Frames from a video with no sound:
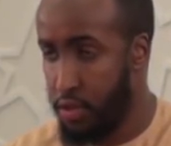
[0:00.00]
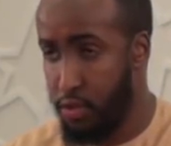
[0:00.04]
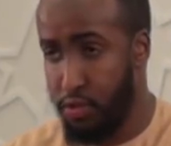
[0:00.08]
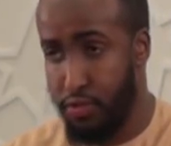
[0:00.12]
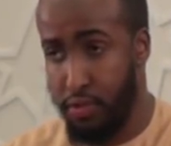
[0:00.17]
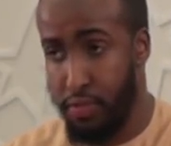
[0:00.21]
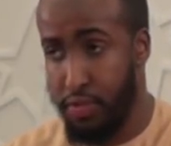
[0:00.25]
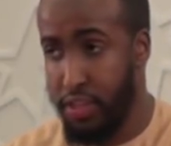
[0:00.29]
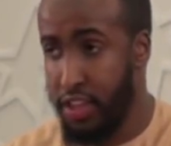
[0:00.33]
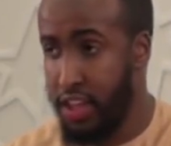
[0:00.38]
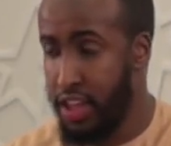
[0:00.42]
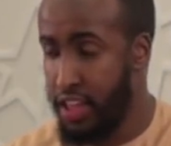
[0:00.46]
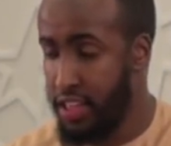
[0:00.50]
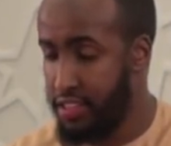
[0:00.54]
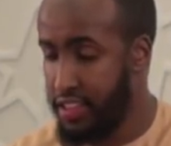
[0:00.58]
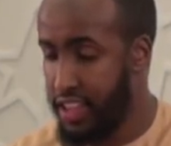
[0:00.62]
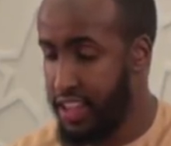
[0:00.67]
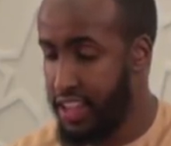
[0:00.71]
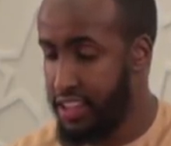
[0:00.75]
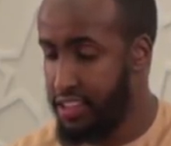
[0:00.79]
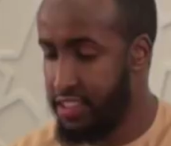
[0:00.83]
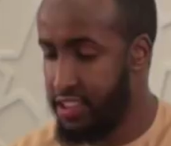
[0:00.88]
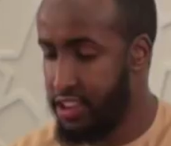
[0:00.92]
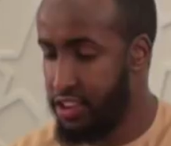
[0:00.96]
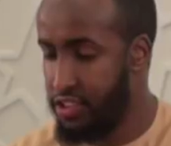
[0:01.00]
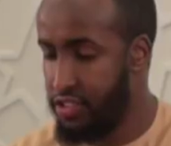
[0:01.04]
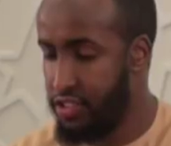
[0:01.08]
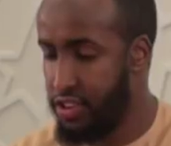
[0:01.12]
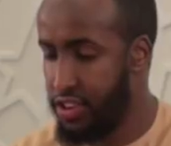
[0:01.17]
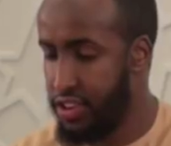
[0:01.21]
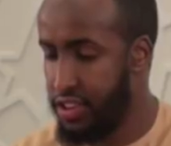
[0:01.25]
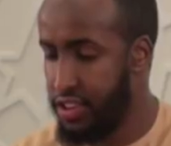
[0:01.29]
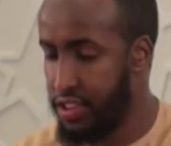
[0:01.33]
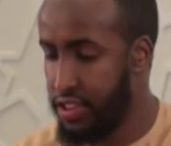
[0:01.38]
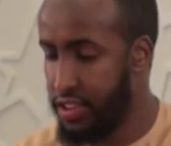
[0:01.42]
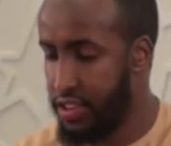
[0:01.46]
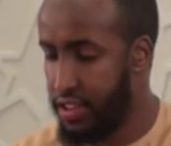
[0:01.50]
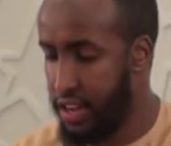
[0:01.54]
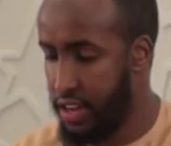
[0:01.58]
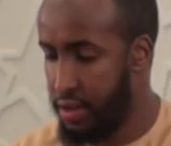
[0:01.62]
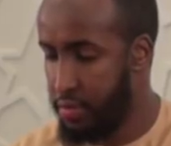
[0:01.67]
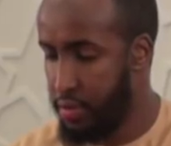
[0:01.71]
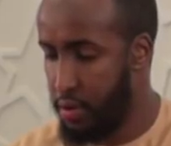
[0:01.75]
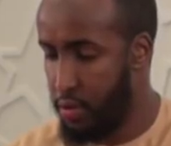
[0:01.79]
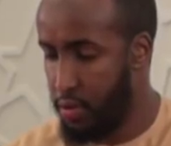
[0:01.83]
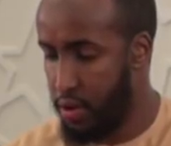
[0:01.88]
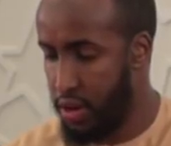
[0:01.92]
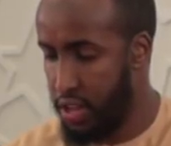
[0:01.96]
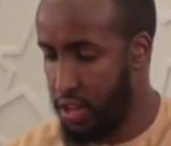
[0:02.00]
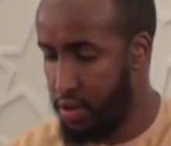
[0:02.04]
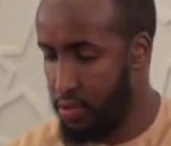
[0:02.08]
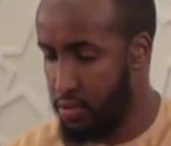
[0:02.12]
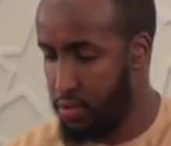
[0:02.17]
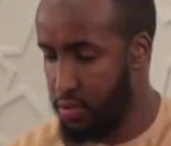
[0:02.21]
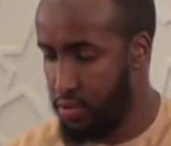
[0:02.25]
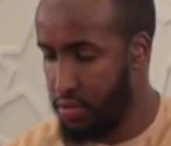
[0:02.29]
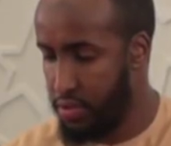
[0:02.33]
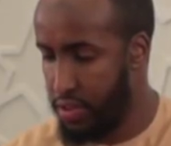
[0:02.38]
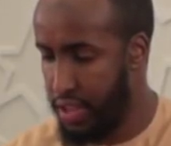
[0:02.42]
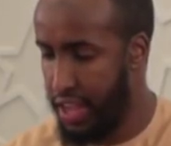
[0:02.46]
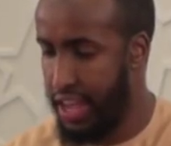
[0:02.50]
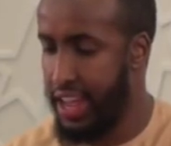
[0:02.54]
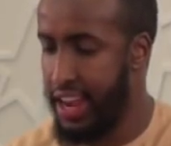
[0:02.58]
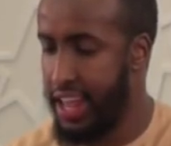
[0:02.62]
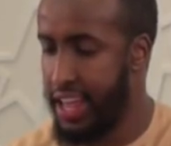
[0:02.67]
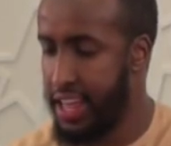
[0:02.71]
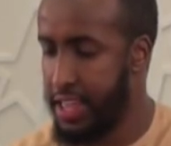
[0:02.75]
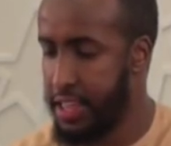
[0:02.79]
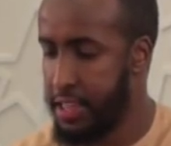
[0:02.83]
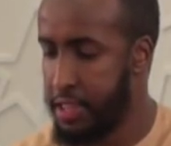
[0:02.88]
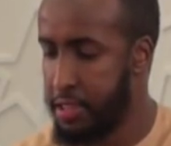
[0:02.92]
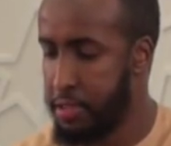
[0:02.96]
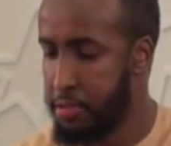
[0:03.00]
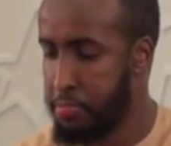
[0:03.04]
was from the 2nd century, rahimahullah ta'ala.